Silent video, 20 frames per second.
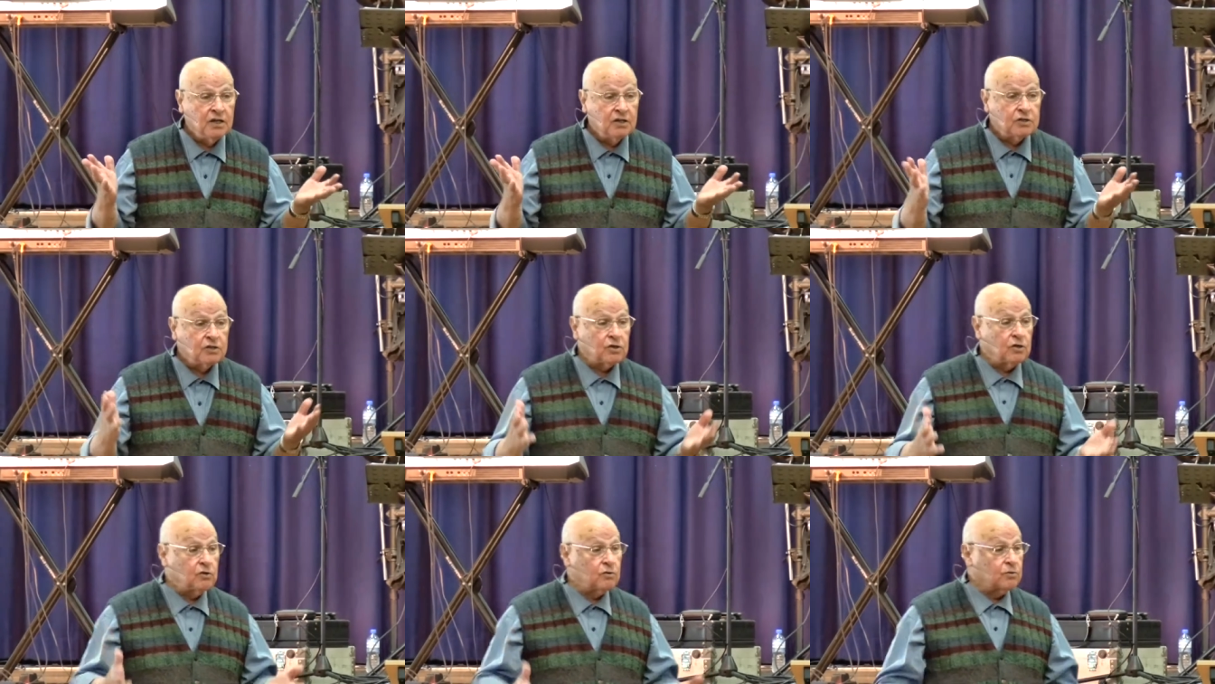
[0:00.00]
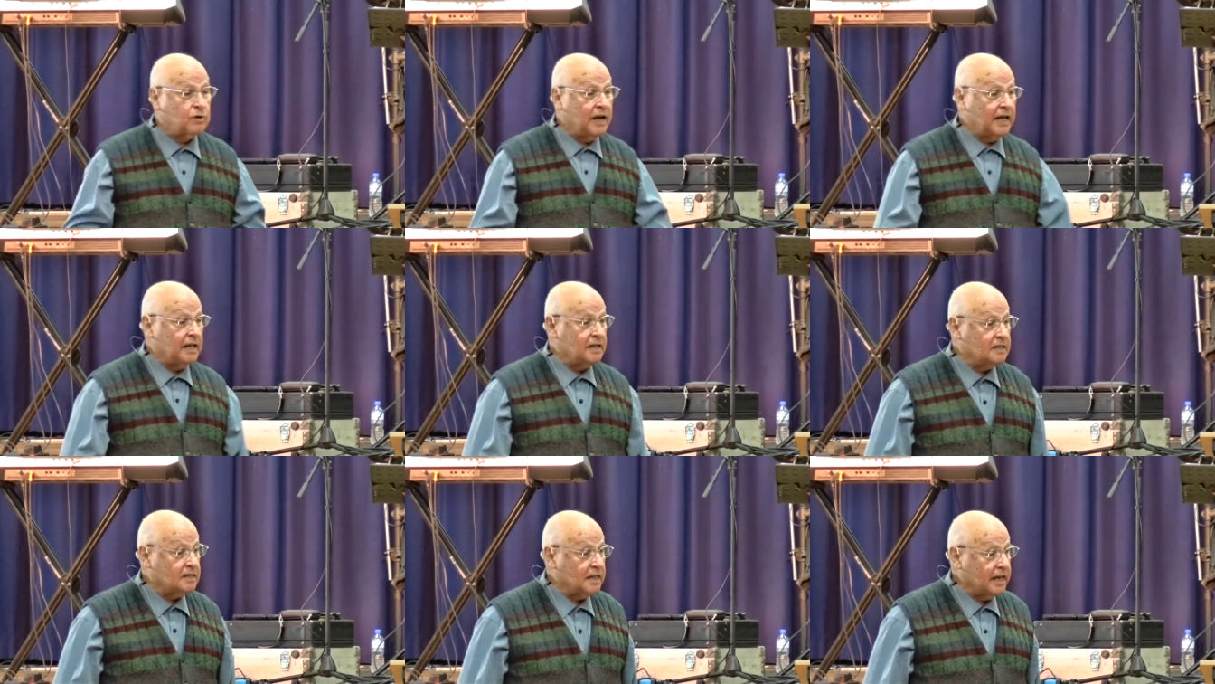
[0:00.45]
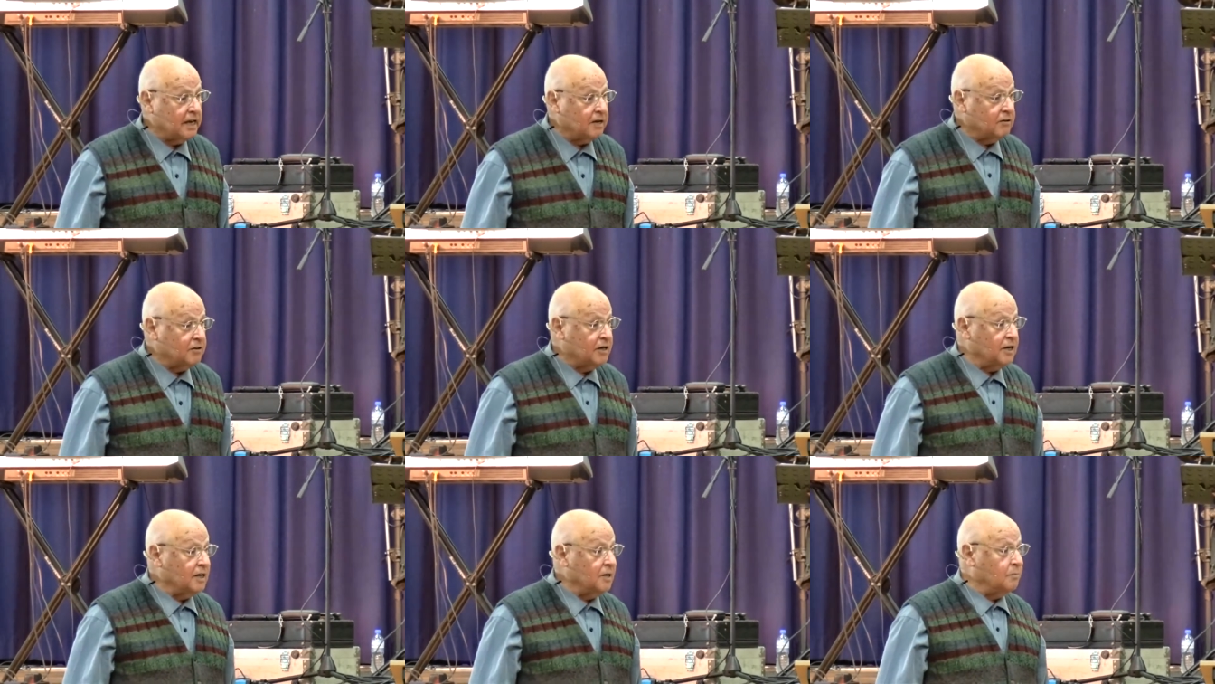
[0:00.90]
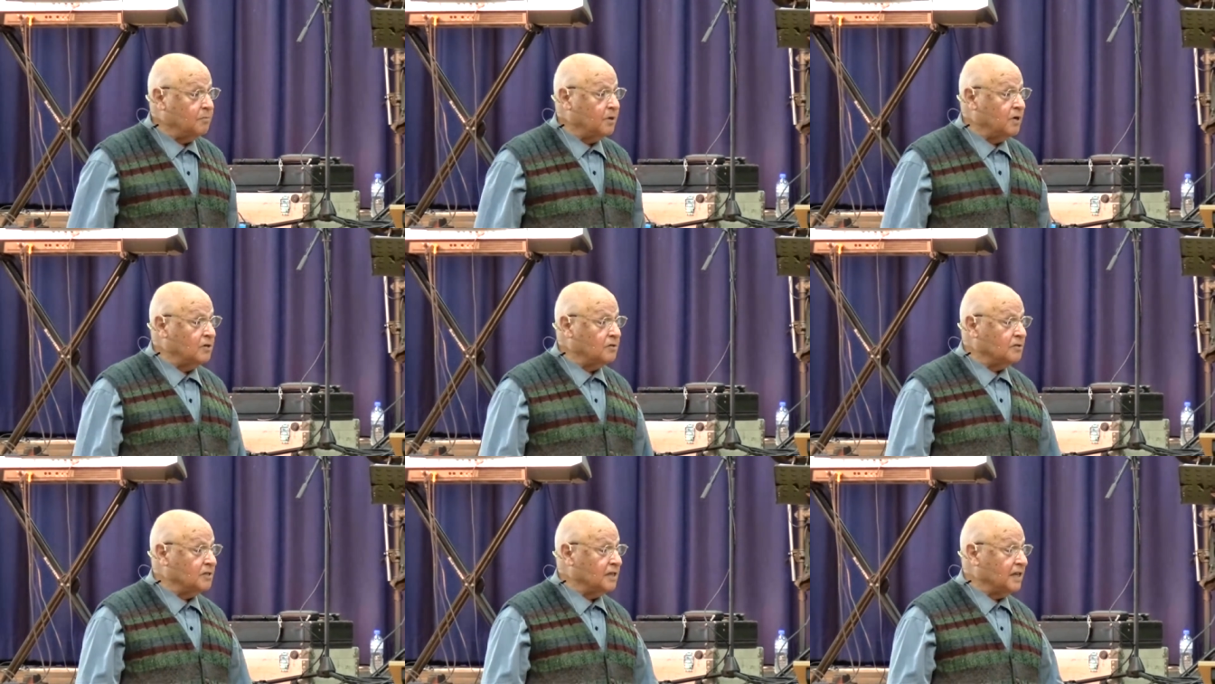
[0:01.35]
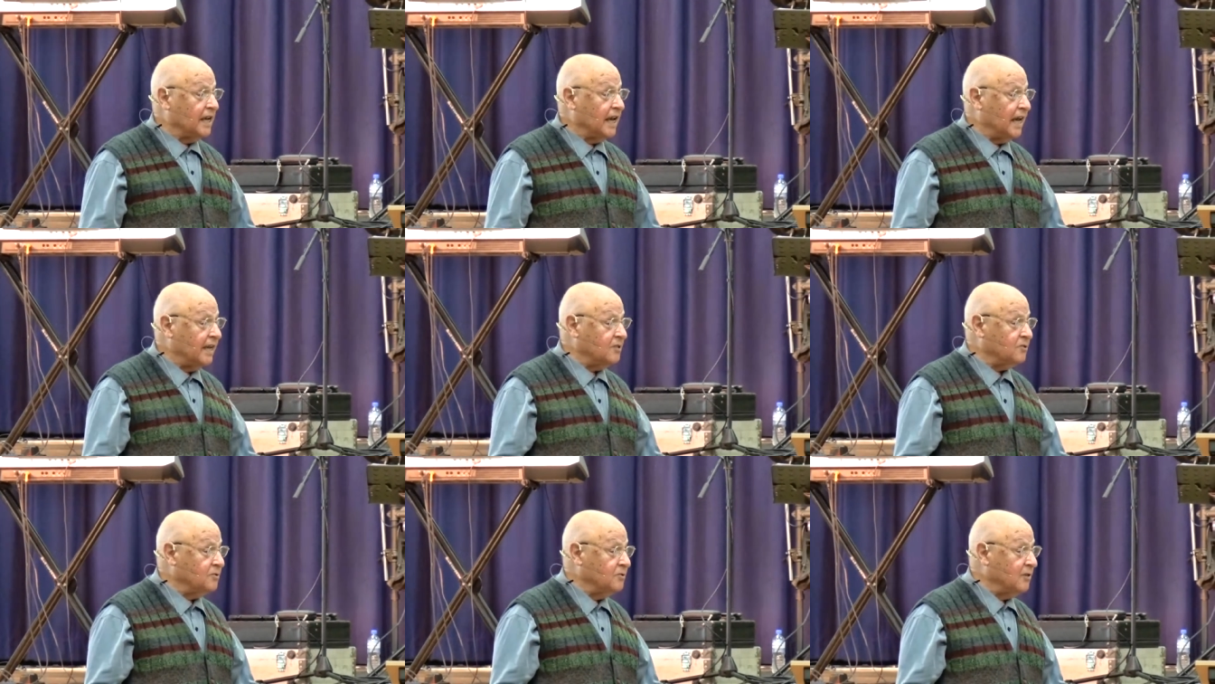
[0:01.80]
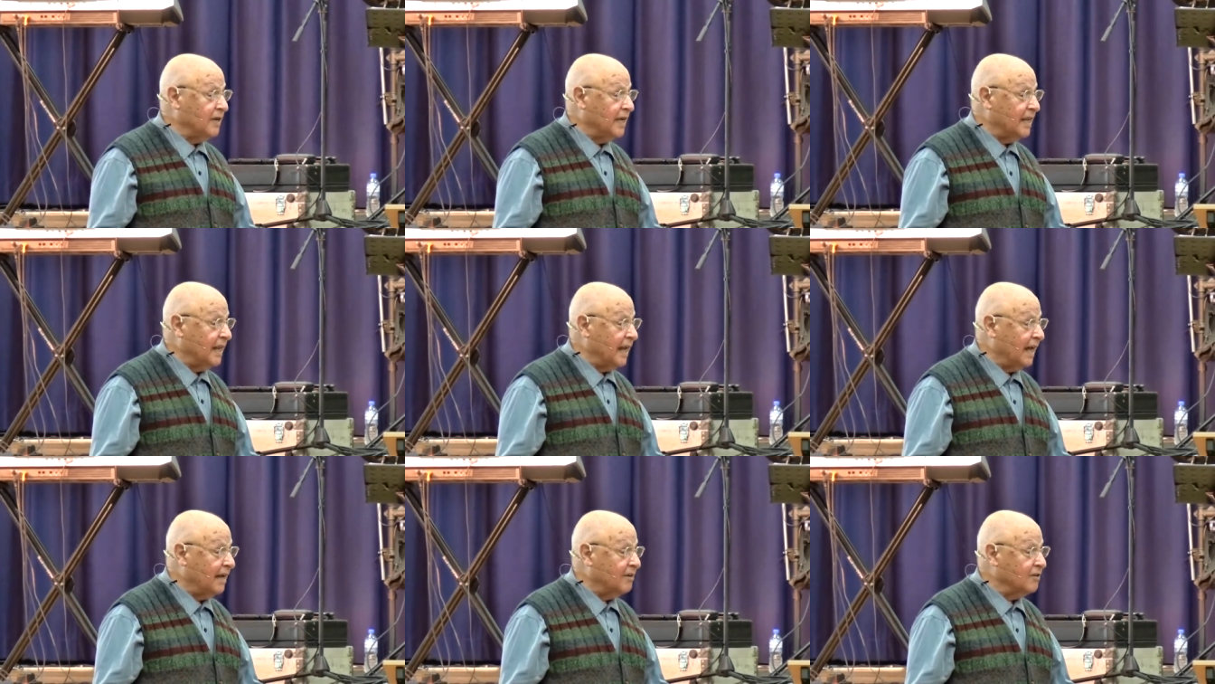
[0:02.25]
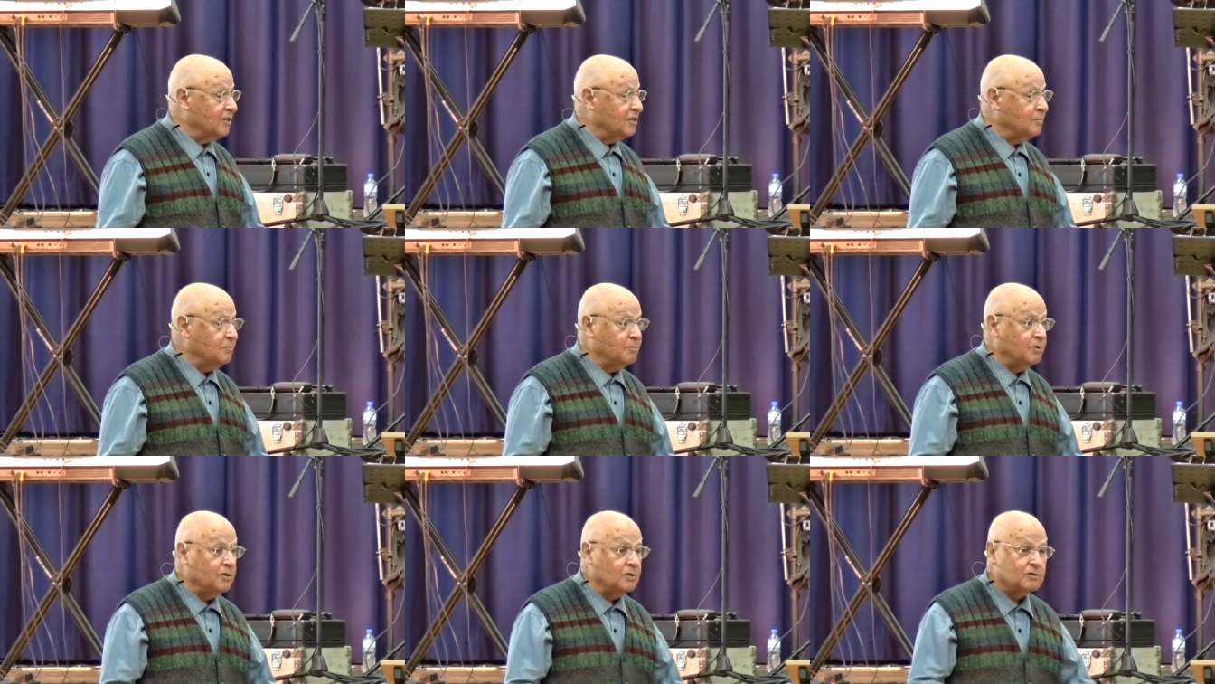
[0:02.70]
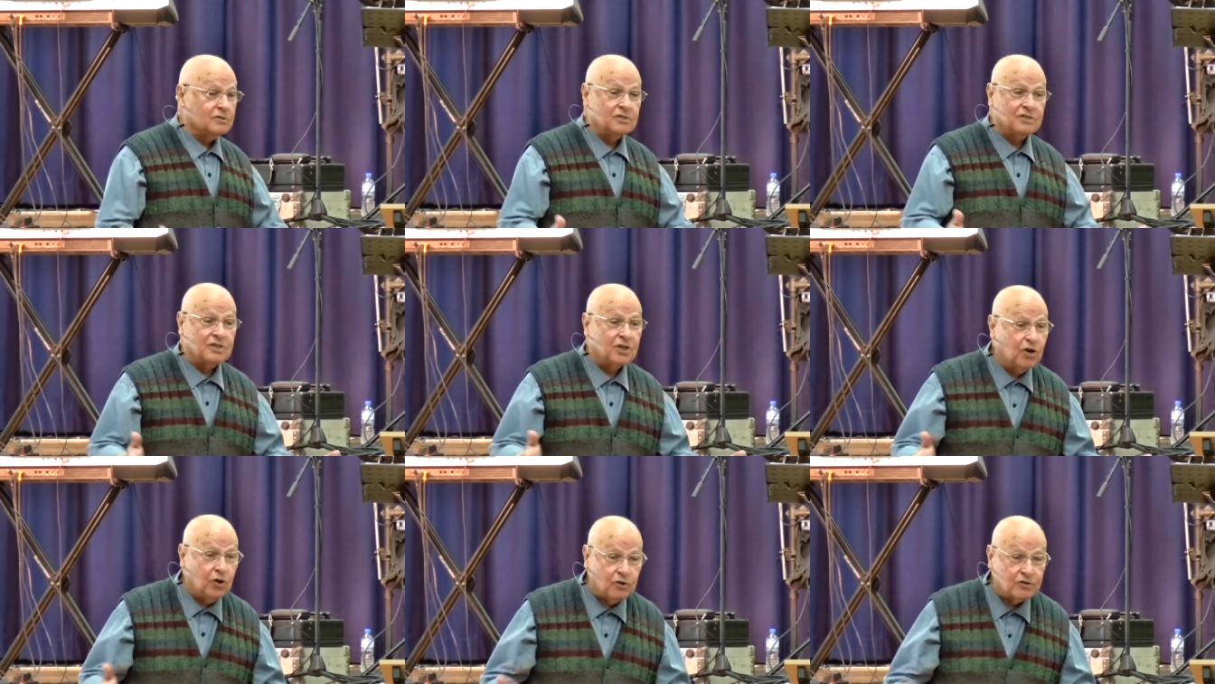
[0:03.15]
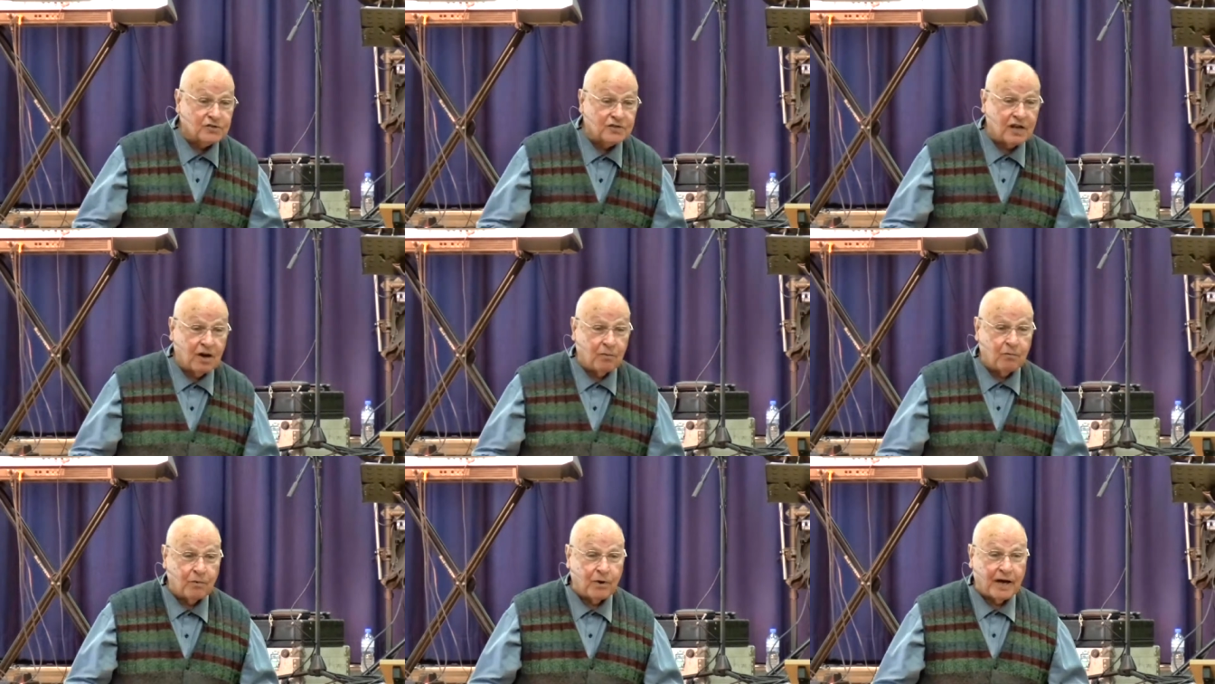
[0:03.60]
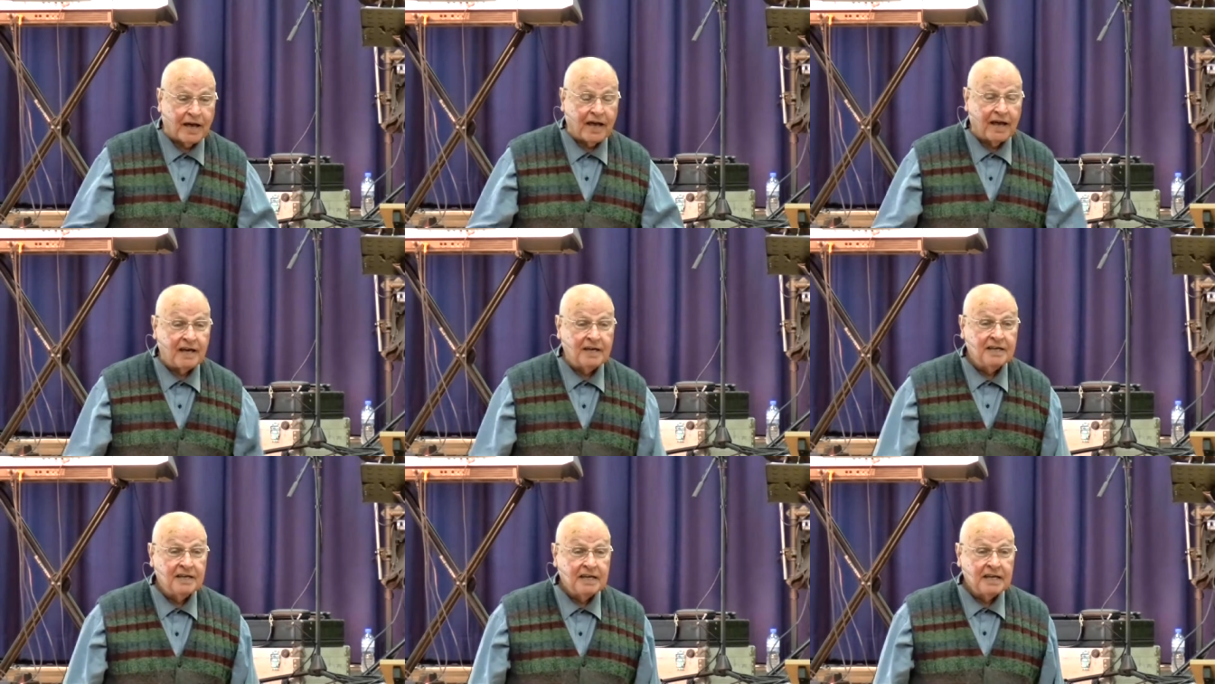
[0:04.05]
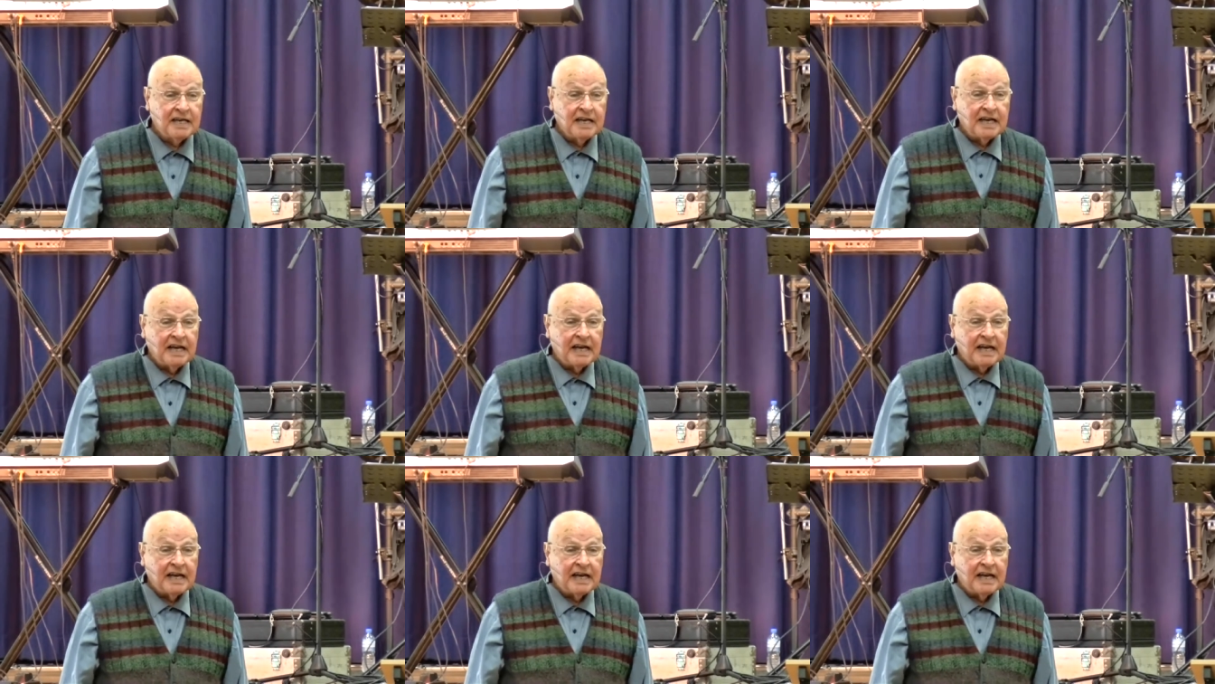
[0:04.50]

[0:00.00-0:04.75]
So, right there in the boat, he had to get out of the boat and go somewhere.